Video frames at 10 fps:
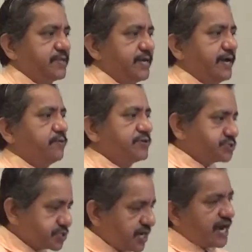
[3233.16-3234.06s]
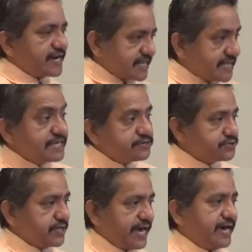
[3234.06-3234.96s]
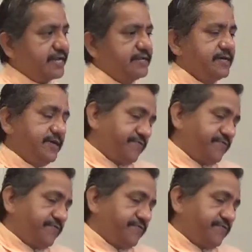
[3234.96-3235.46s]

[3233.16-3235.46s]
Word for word: Yeah. And once God healed that,